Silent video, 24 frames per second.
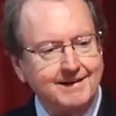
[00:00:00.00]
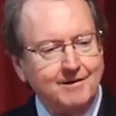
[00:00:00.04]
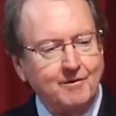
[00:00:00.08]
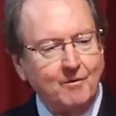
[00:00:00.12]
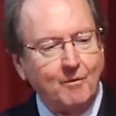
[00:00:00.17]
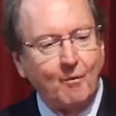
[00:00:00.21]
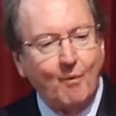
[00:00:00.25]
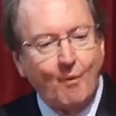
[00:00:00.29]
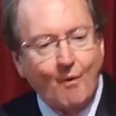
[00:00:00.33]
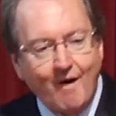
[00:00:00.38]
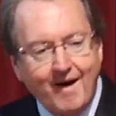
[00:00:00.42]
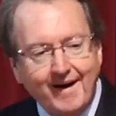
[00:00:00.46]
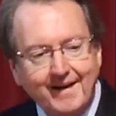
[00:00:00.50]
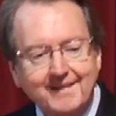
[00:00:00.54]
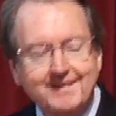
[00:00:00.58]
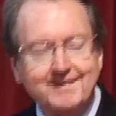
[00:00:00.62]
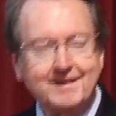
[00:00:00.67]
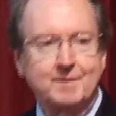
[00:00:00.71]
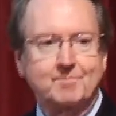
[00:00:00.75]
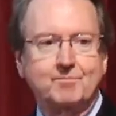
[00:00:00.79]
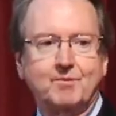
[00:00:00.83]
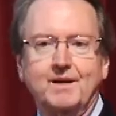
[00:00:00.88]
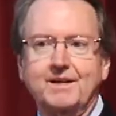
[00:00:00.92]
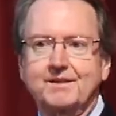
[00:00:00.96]
want
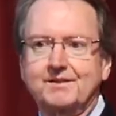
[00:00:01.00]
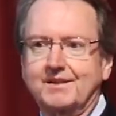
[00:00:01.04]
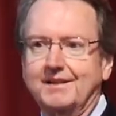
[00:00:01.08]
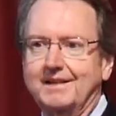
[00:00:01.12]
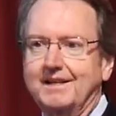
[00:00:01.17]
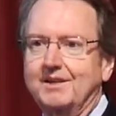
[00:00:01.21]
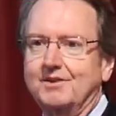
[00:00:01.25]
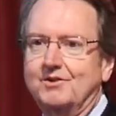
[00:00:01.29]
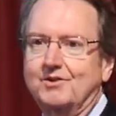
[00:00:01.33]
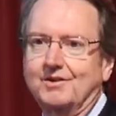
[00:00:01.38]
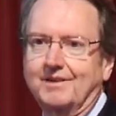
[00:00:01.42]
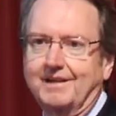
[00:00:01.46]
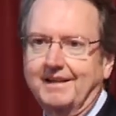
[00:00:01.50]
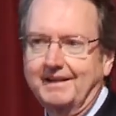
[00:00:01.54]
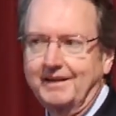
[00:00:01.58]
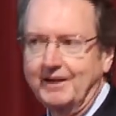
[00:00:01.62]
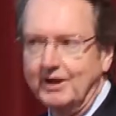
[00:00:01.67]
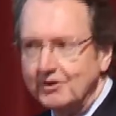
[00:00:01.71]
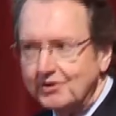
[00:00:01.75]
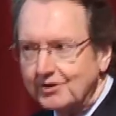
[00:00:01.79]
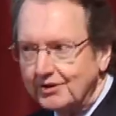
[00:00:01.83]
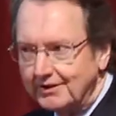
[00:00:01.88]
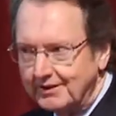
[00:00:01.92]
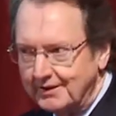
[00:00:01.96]
a presidential
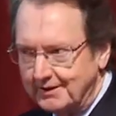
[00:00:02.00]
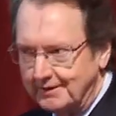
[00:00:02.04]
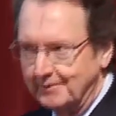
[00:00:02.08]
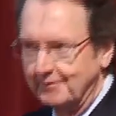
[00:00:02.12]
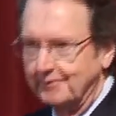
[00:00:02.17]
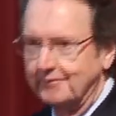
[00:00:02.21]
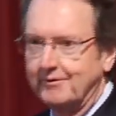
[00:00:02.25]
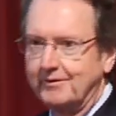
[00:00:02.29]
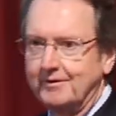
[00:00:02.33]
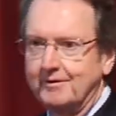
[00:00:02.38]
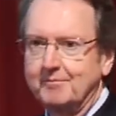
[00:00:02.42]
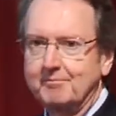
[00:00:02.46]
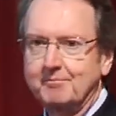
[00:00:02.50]
initiative